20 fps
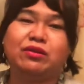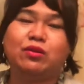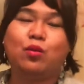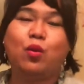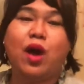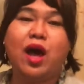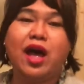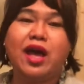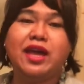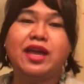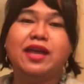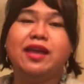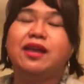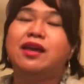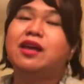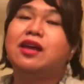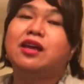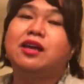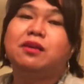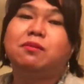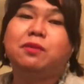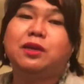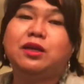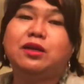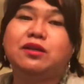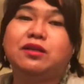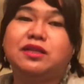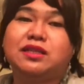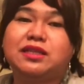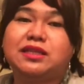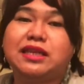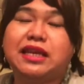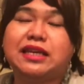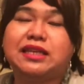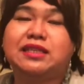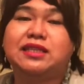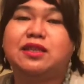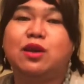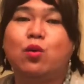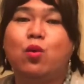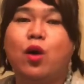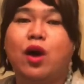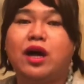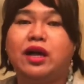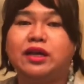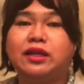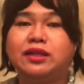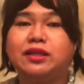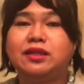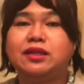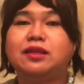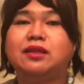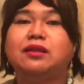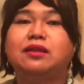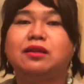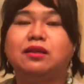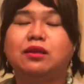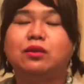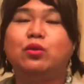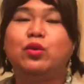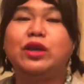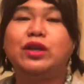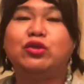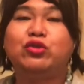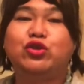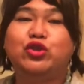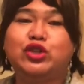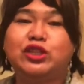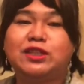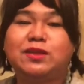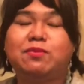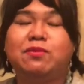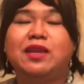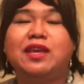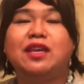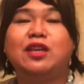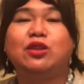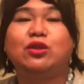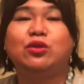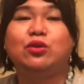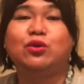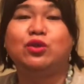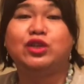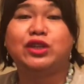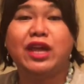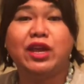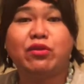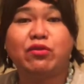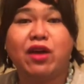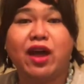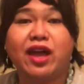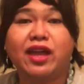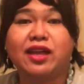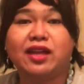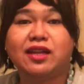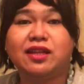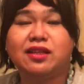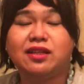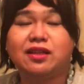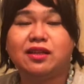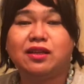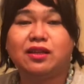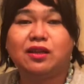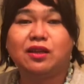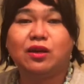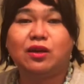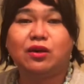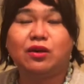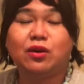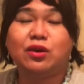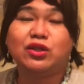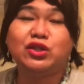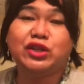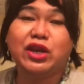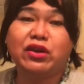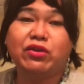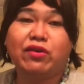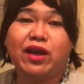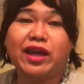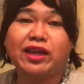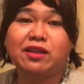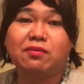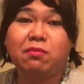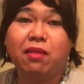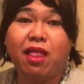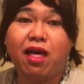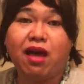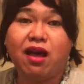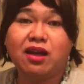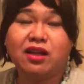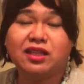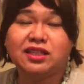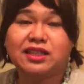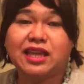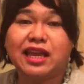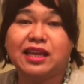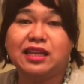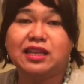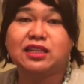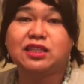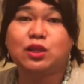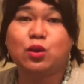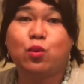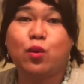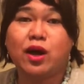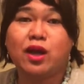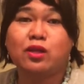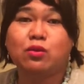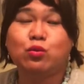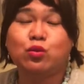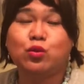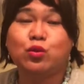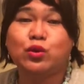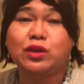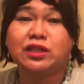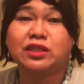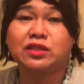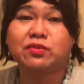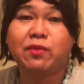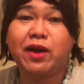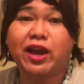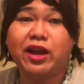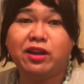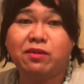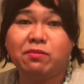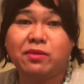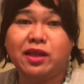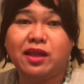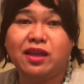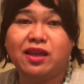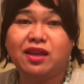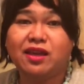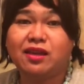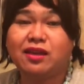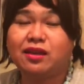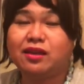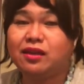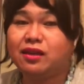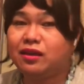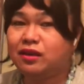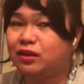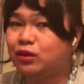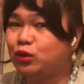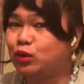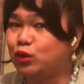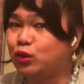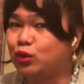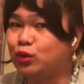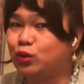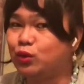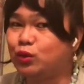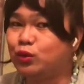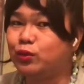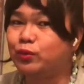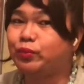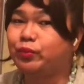Why? Because he's the one who introduced me to Jay Ryan on Jay Ryan Blogs, and he's the one who inspired me to